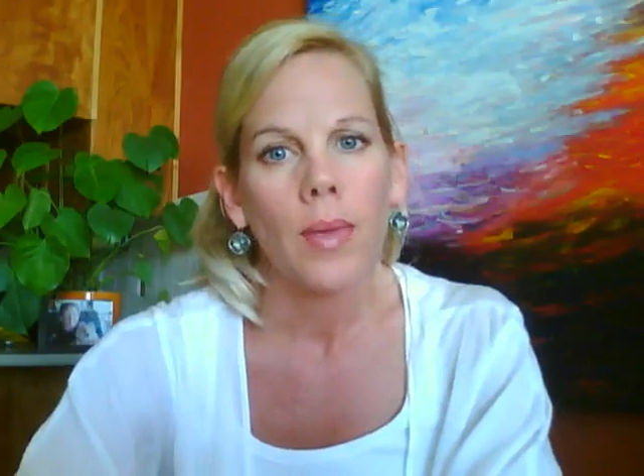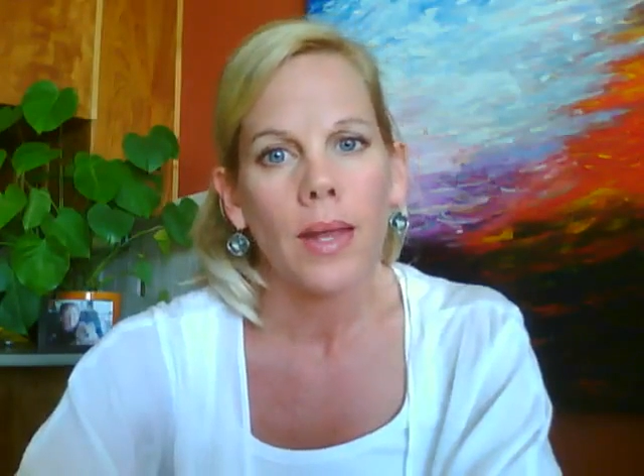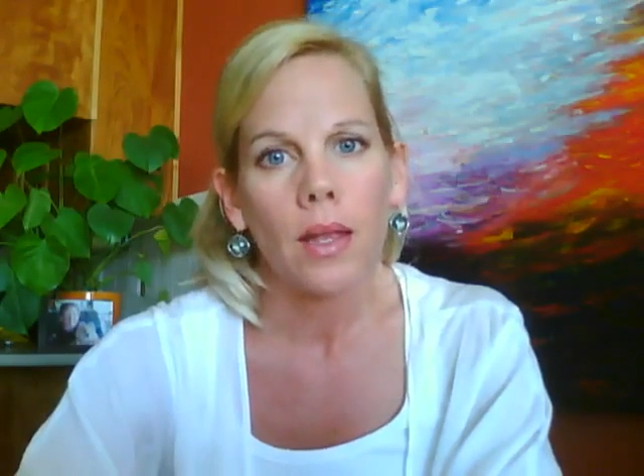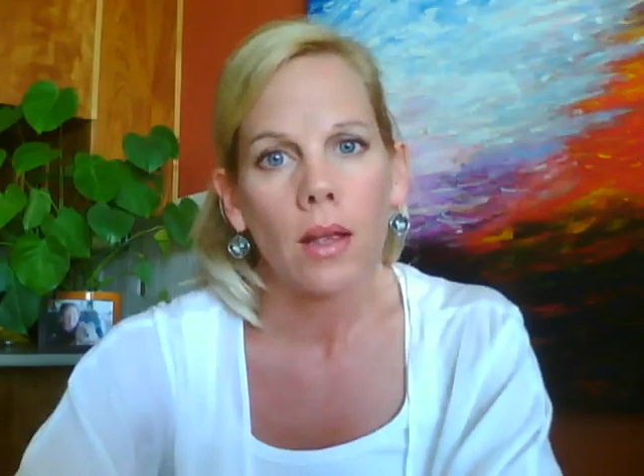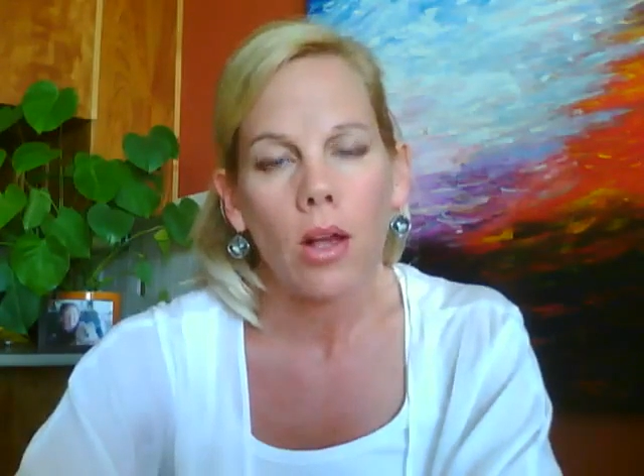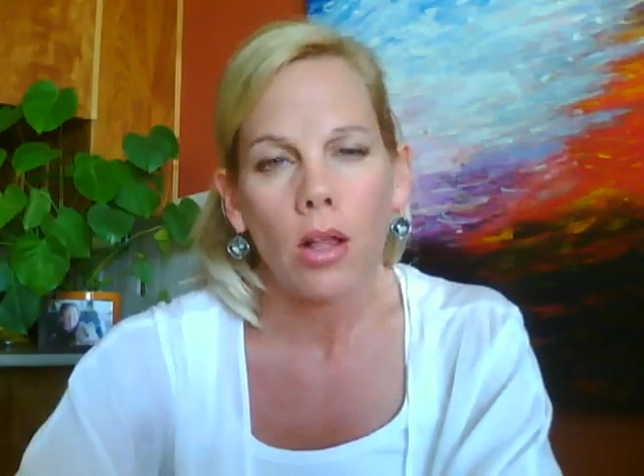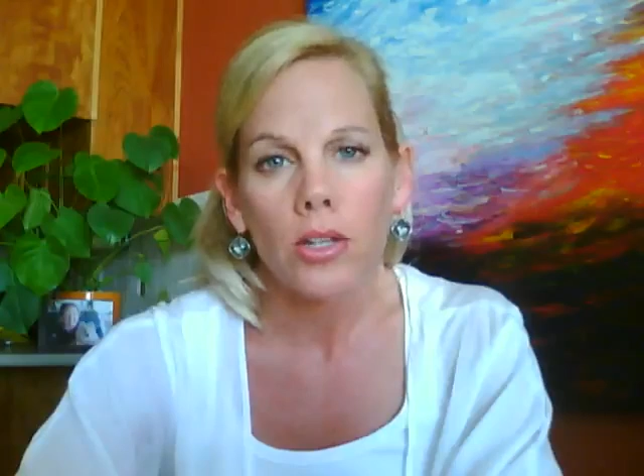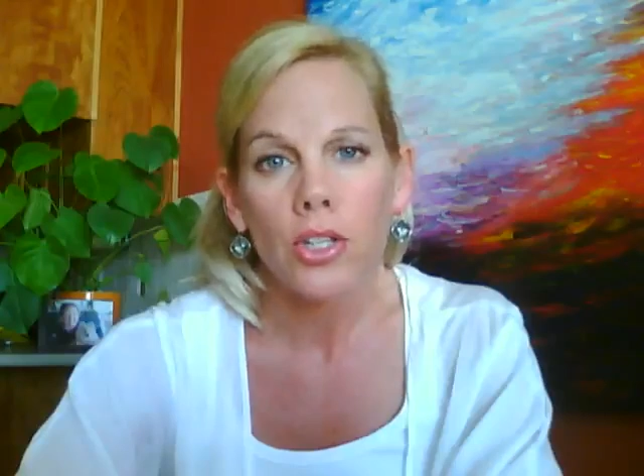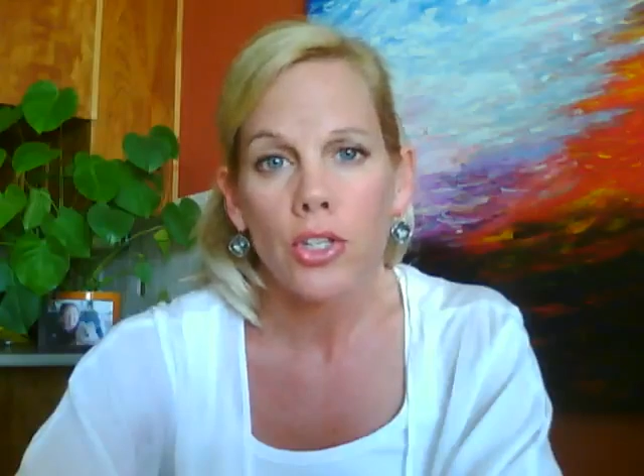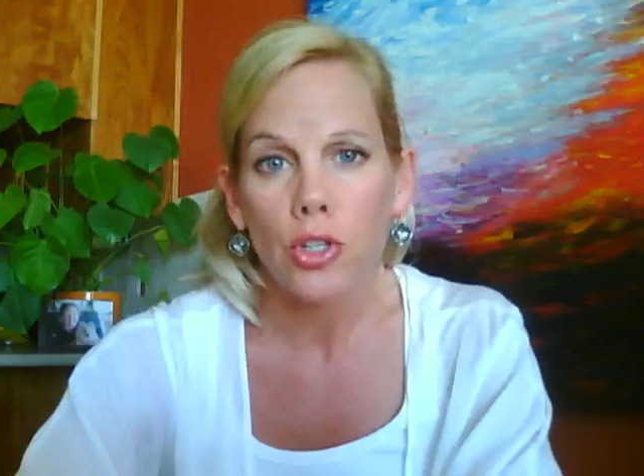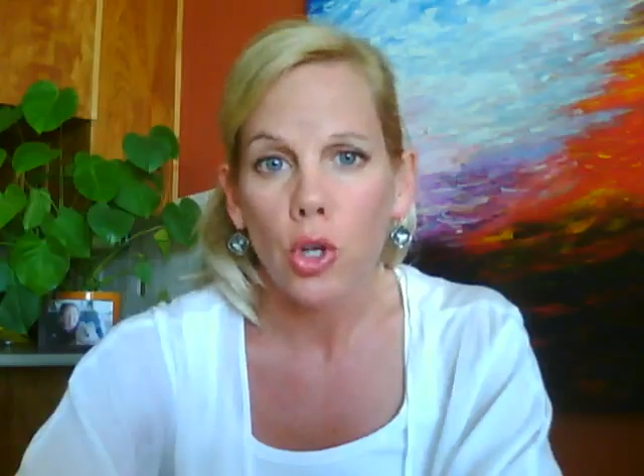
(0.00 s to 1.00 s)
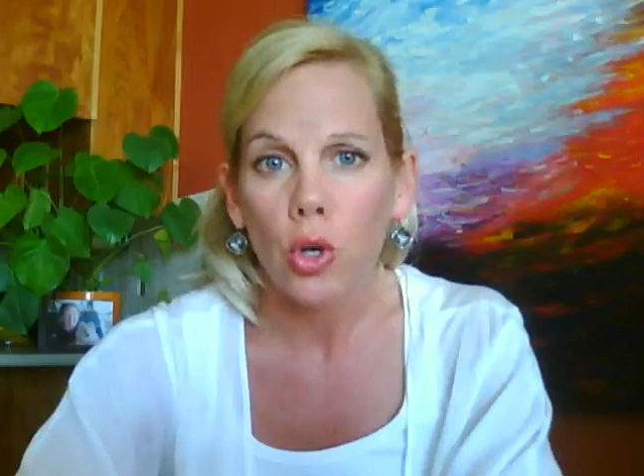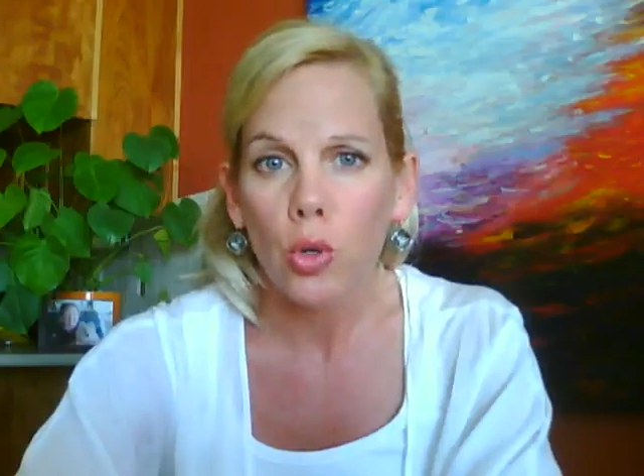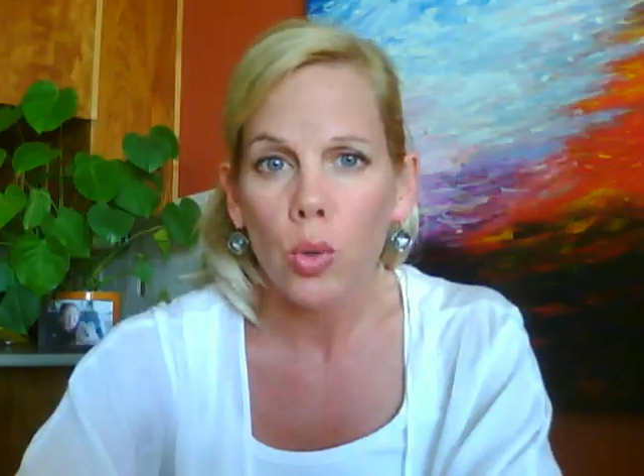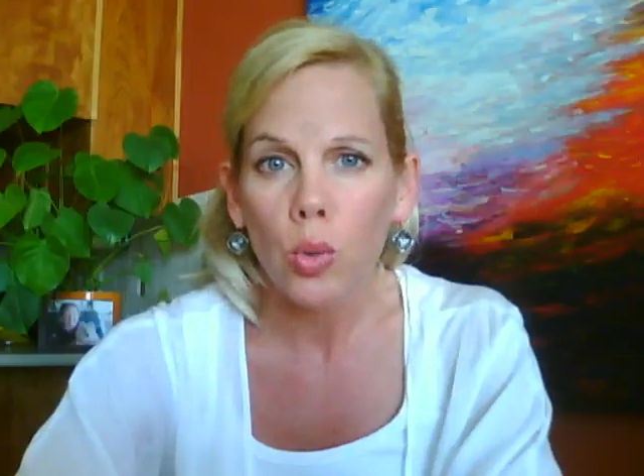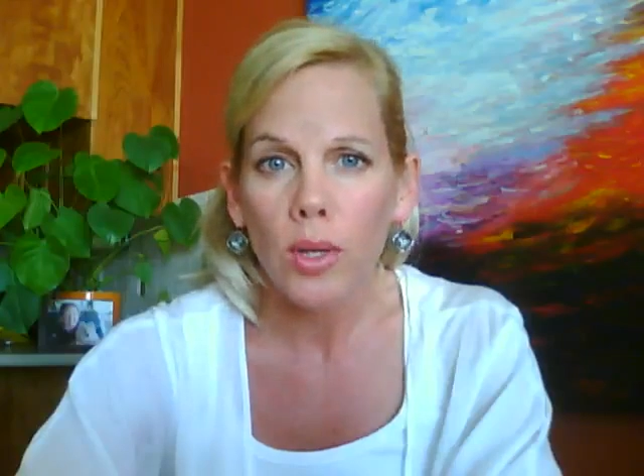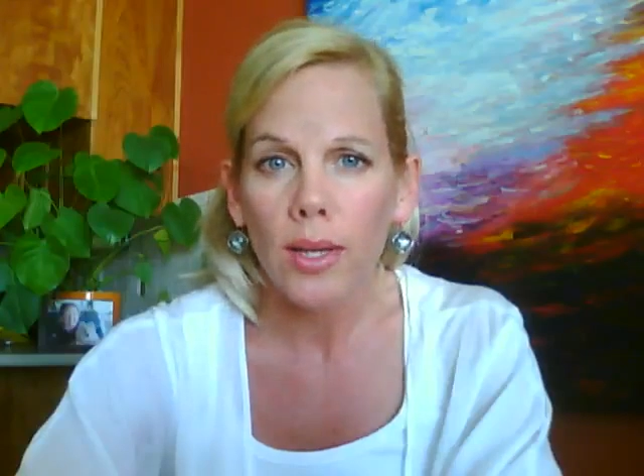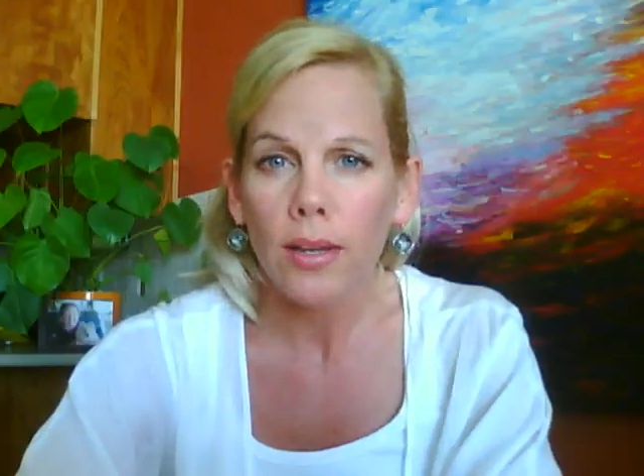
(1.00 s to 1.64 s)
Many oncologists know